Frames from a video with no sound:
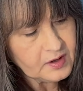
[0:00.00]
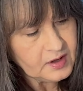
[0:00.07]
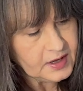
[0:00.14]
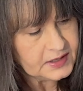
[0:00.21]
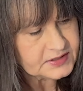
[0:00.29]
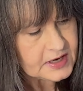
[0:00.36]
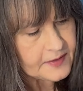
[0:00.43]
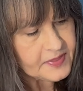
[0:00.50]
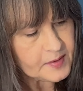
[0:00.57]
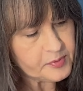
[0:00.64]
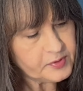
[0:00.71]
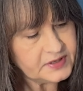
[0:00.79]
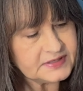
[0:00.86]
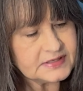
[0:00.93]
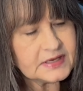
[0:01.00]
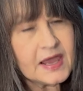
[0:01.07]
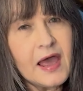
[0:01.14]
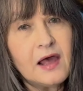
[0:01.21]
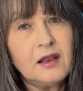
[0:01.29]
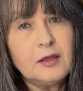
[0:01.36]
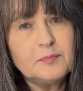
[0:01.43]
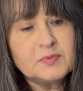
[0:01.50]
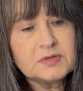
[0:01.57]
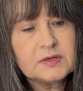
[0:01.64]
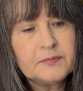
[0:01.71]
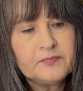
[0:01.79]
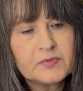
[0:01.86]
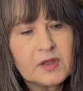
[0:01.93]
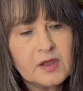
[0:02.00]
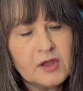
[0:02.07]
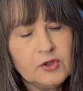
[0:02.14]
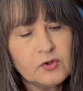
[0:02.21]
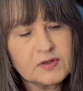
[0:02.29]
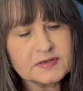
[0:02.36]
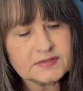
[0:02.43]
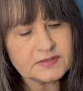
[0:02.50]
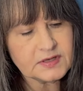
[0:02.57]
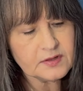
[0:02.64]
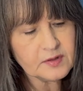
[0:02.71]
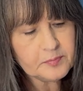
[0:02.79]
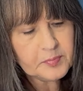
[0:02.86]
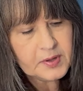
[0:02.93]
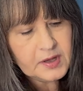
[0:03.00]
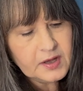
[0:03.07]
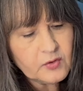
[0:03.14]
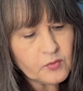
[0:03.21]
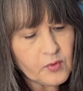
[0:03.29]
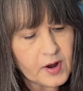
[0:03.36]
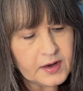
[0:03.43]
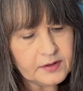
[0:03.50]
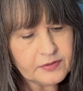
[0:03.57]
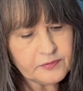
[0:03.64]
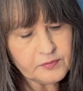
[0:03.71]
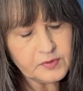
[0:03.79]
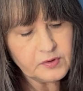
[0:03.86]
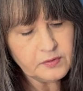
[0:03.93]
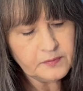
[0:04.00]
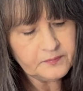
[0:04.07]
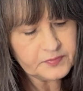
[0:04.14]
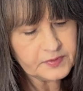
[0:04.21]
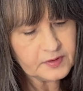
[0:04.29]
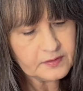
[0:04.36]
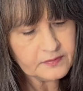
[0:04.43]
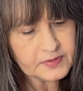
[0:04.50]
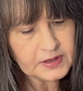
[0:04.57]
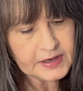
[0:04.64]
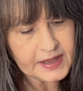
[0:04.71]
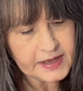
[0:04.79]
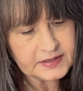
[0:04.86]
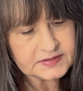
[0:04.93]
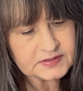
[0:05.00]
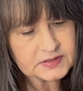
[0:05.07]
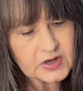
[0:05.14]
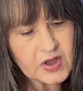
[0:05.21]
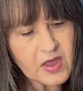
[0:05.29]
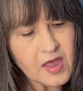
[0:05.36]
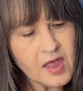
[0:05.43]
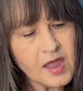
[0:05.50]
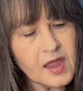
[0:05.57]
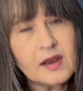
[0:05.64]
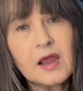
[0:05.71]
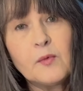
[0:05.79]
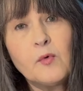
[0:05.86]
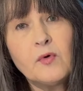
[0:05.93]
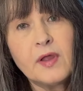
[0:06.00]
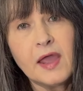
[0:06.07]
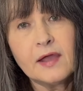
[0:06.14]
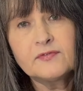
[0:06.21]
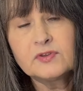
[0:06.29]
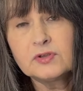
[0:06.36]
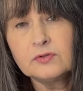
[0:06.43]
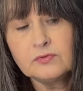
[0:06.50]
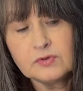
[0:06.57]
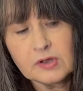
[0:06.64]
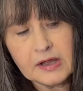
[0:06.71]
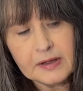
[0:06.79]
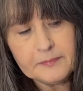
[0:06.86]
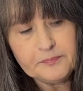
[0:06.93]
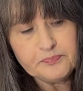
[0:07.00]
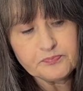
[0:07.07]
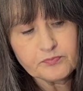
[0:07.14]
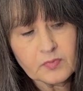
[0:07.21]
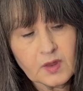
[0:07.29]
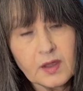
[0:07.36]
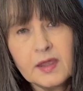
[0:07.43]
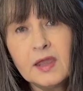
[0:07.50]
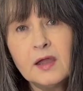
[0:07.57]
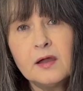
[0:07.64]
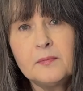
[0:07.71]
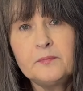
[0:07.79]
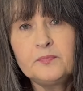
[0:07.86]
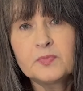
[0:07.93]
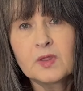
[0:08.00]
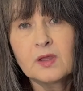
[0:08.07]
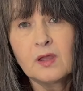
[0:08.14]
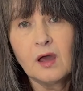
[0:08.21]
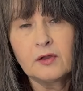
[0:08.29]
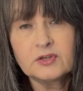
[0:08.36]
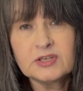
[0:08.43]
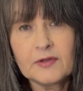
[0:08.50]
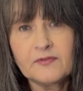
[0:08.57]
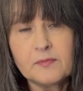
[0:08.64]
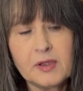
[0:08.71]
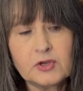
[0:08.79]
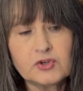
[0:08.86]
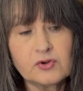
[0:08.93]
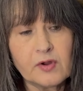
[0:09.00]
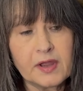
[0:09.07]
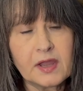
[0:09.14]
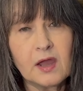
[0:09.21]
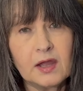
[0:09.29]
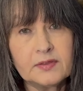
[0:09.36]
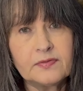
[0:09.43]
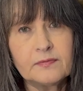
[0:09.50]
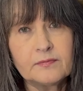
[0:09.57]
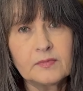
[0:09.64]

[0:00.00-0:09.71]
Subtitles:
It's got that pretty scalloped. You can see the pink right through the lace, and I won't have to hem. I'll just have to make sure I cut